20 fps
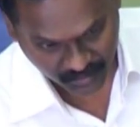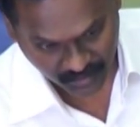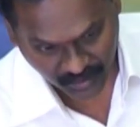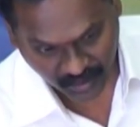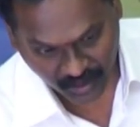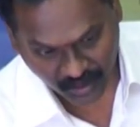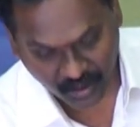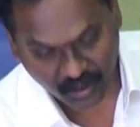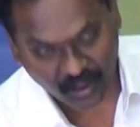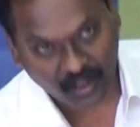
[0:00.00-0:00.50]
they
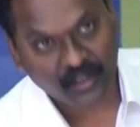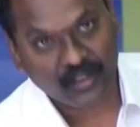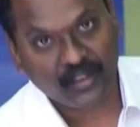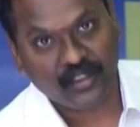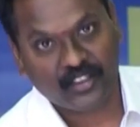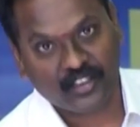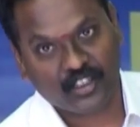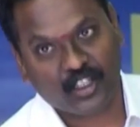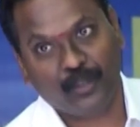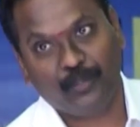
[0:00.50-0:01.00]
are called
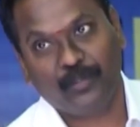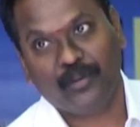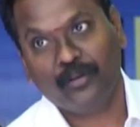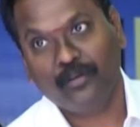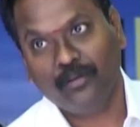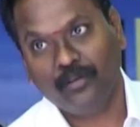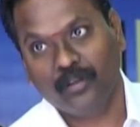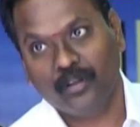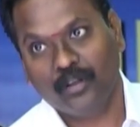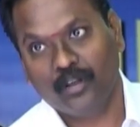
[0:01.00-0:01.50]

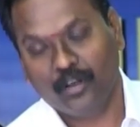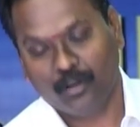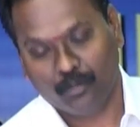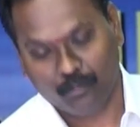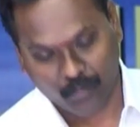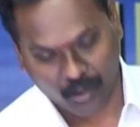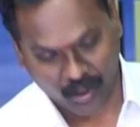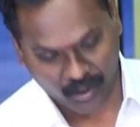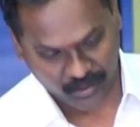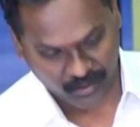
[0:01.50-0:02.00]
descriptive
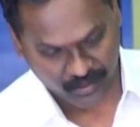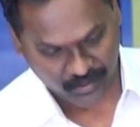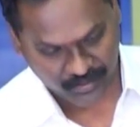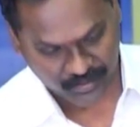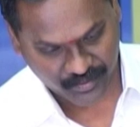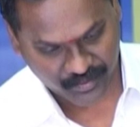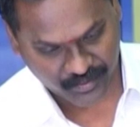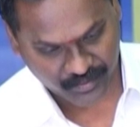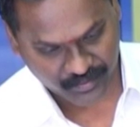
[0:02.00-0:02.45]
models